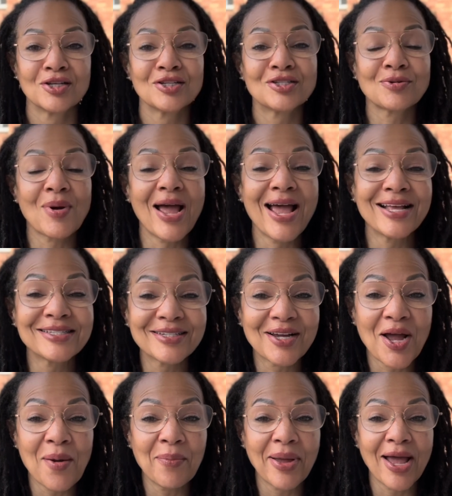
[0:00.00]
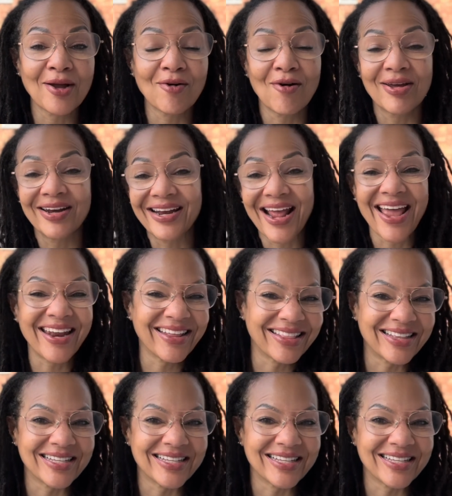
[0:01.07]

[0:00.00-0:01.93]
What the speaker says: So I had to come back on and edit